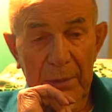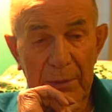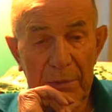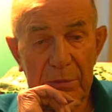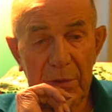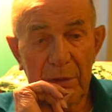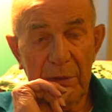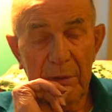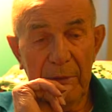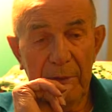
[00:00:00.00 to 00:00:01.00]

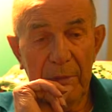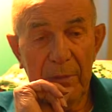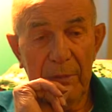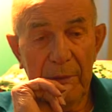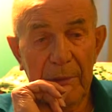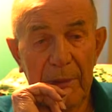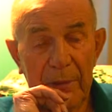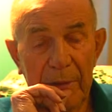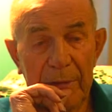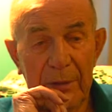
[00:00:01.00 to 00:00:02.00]
So
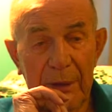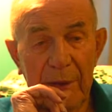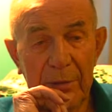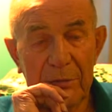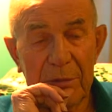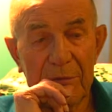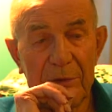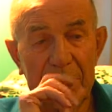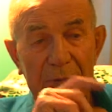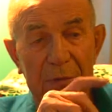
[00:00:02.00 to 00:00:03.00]
on the last
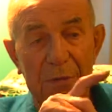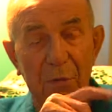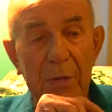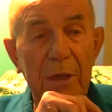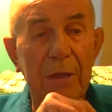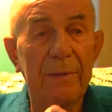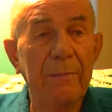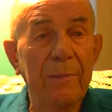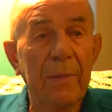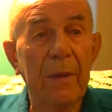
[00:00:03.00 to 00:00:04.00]
shift of the week,
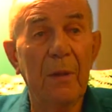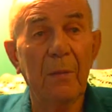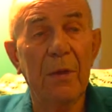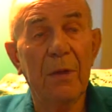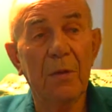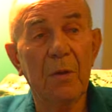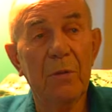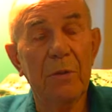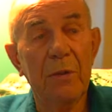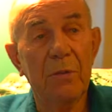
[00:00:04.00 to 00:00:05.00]
when I was
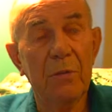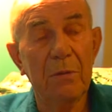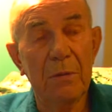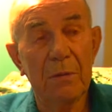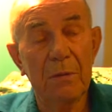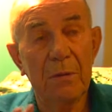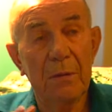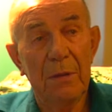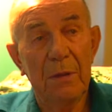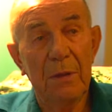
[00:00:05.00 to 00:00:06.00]
going in through the
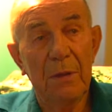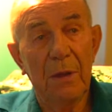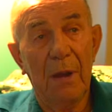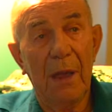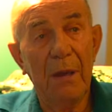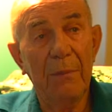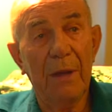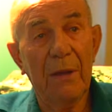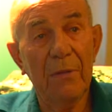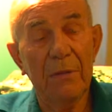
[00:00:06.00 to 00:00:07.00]
lamp
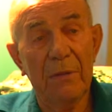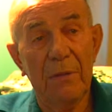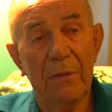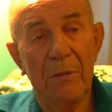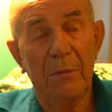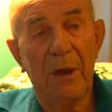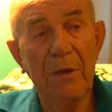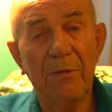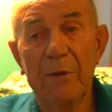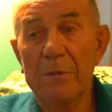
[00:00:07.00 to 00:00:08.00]
house, the mine
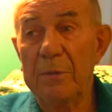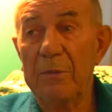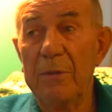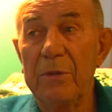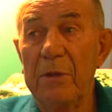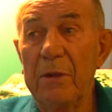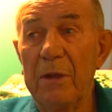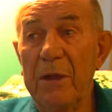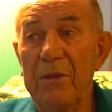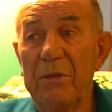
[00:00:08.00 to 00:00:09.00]
foreman was there, and
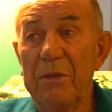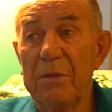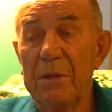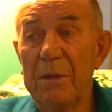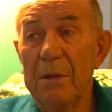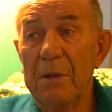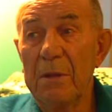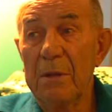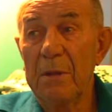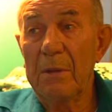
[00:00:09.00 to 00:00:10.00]
I said,
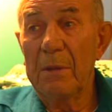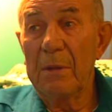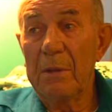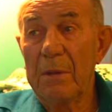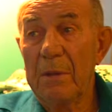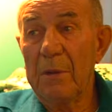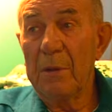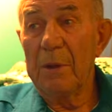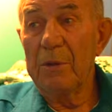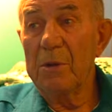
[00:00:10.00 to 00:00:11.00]

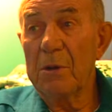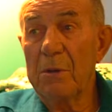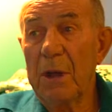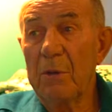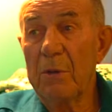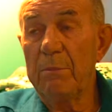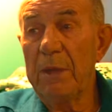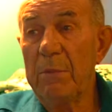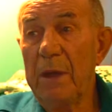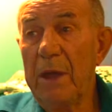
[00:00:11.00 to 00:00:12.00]
"Well, Joe, I won't be
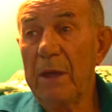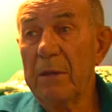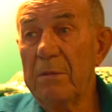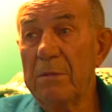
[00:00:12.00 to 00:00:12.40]
back."